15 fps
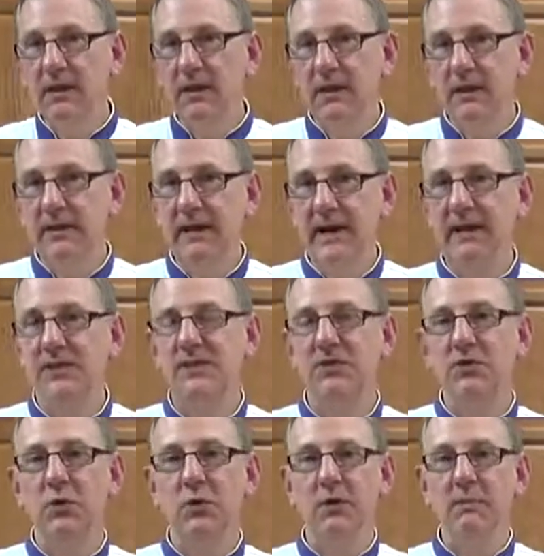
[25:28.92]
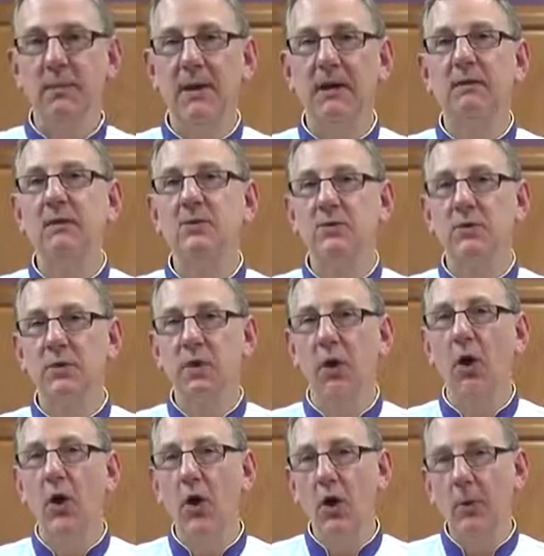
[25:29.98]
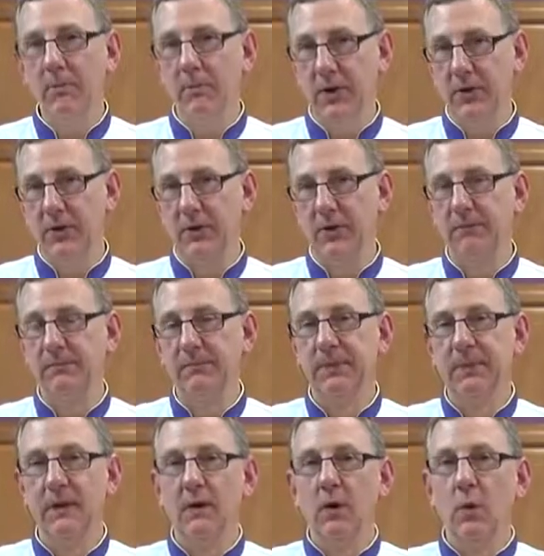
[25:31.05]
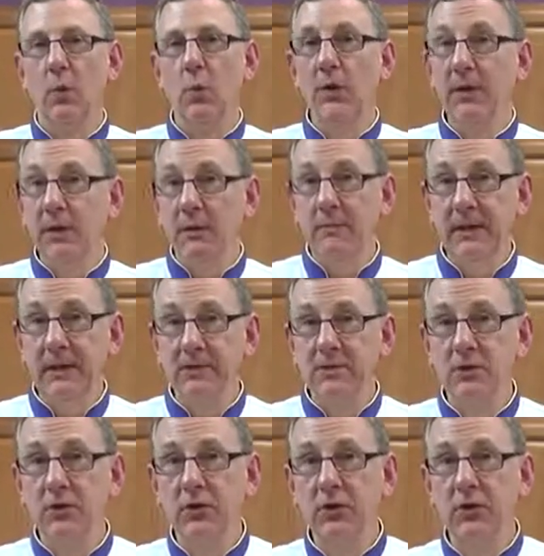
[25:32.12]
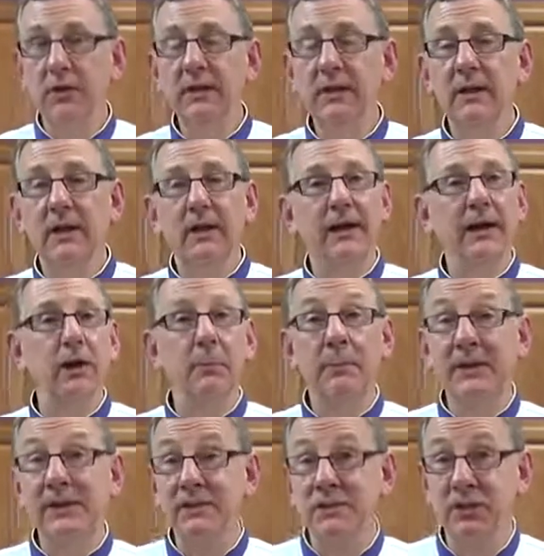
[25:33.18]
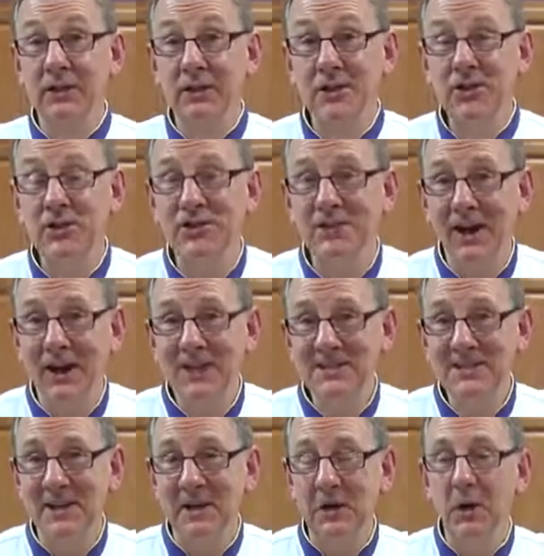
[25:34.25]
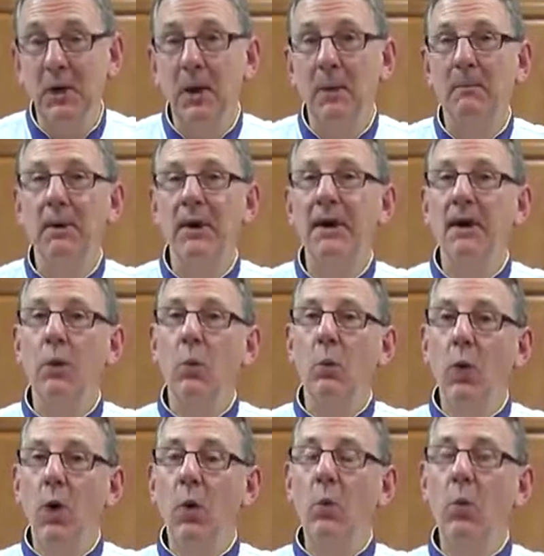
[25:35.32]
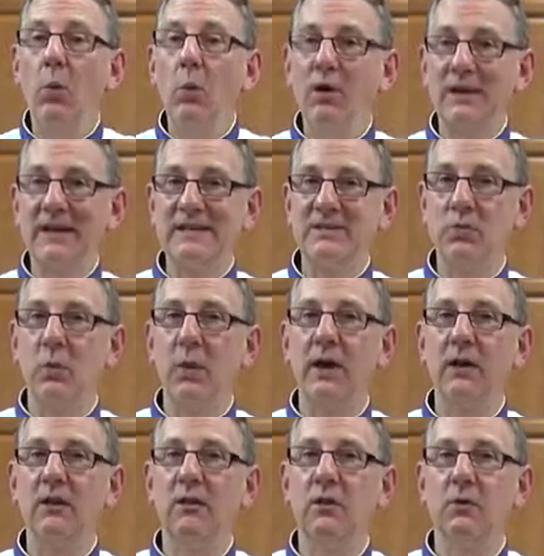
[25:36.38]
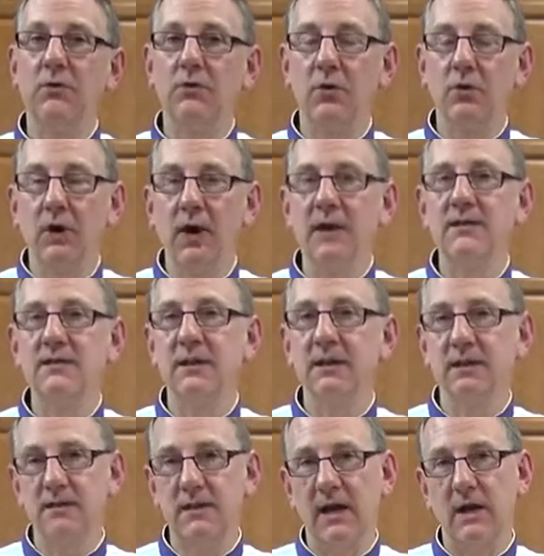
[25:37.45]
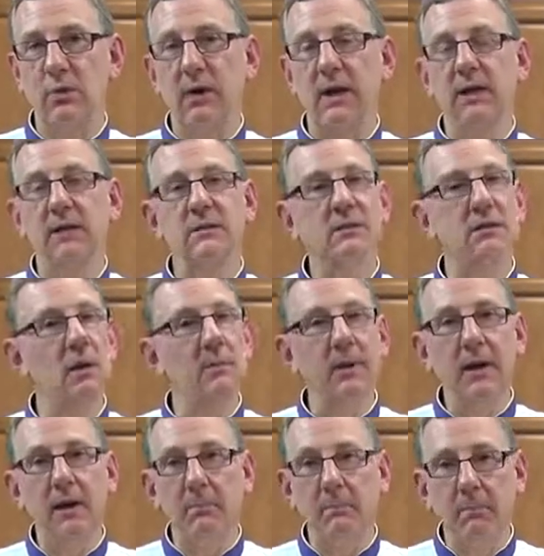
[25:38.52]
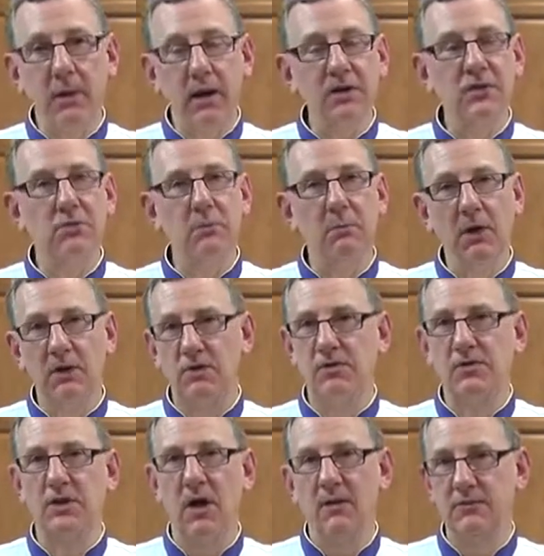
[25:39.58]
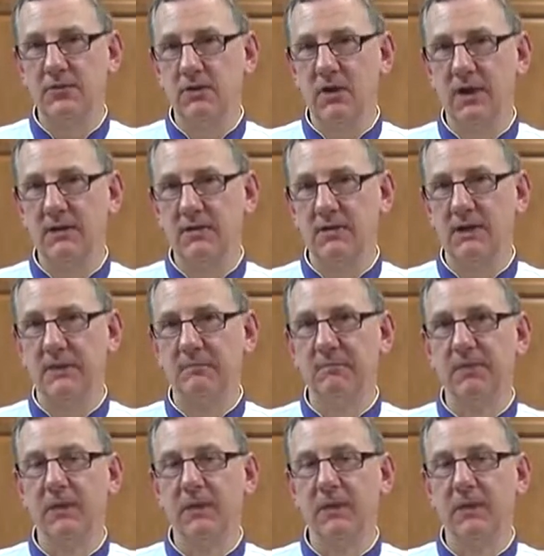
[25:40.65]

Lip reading: Yes, you can make this with all butter. Will it be as good? It'll be a delicious icing, but it won't work as well for icing and decorating. It's going to be a much, much softer icing.